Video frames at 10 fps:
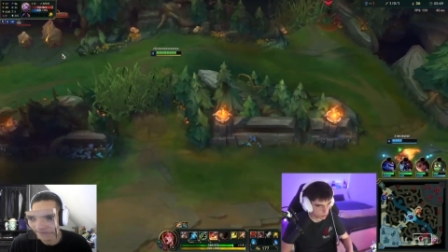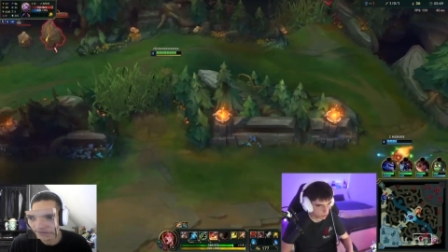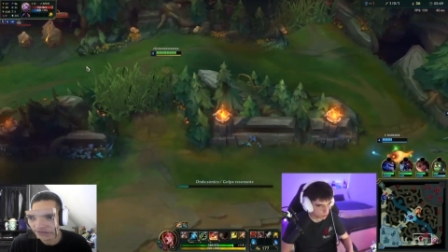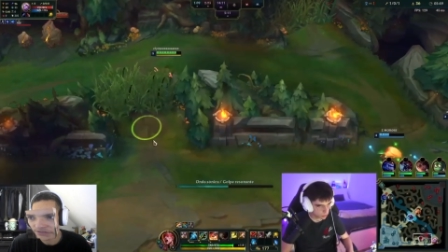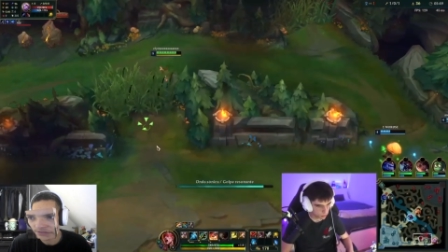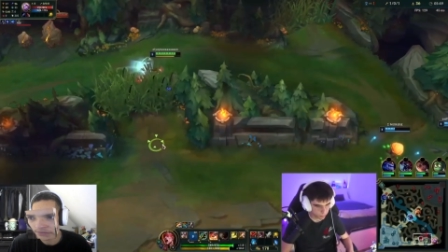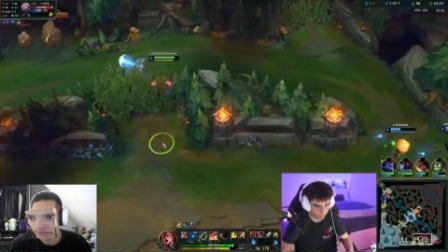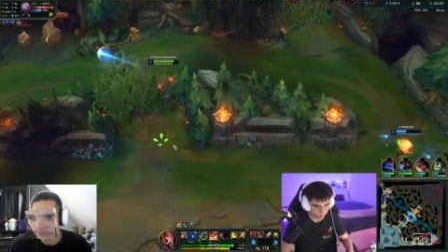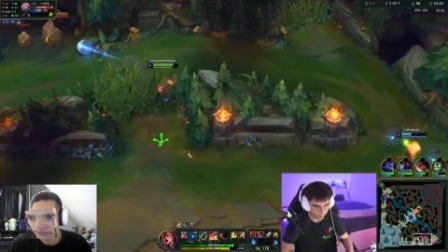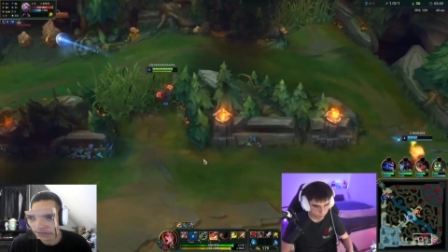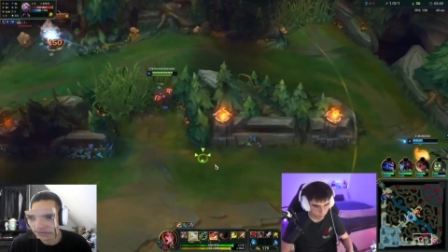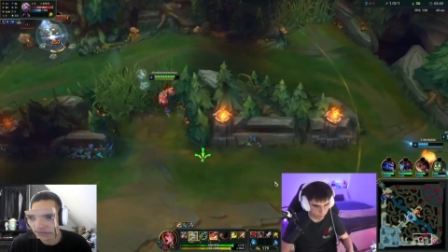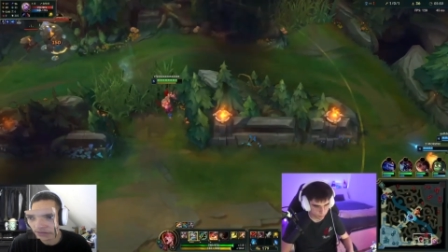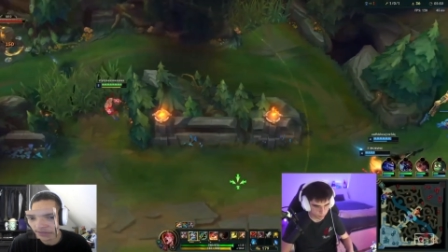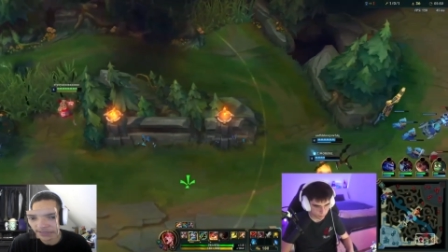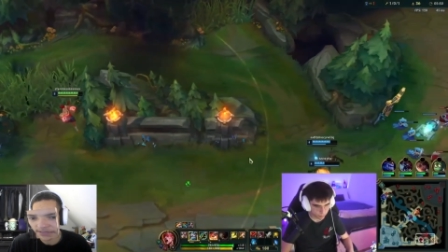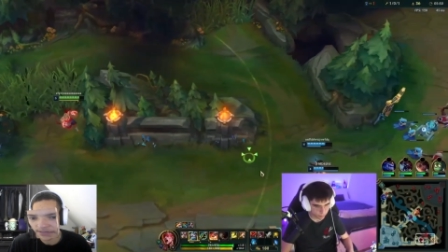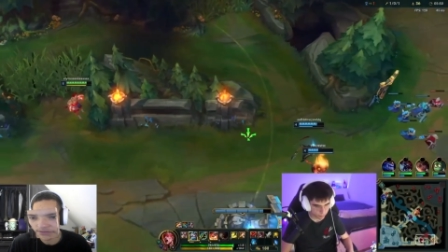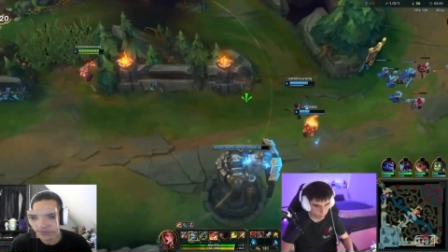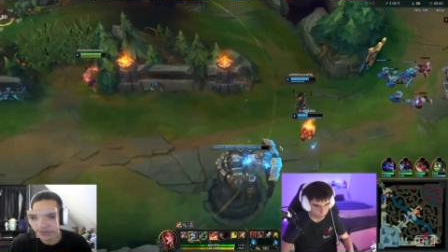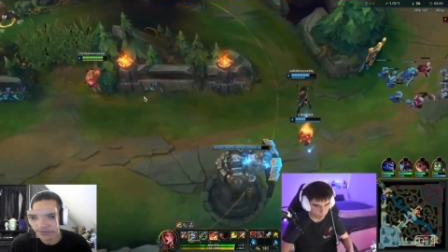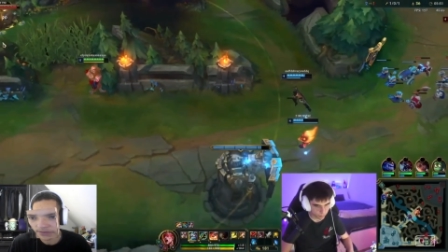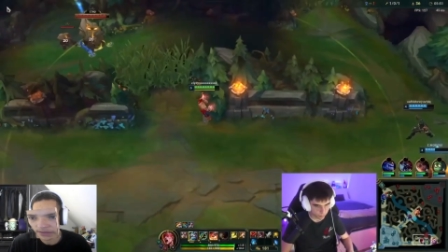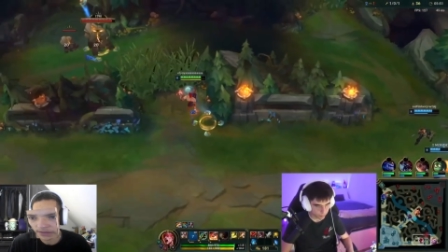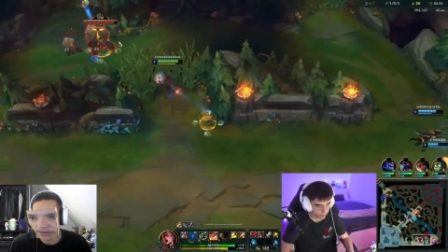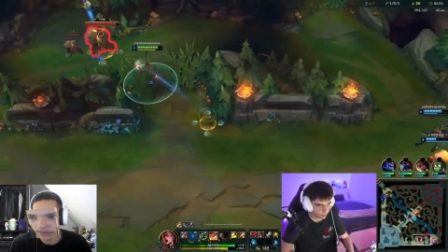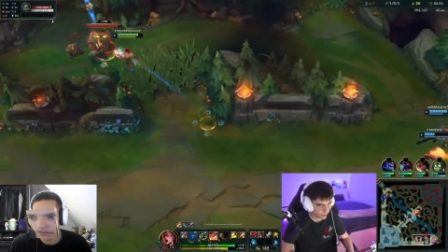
vision. Doesn't look like he can do anything here.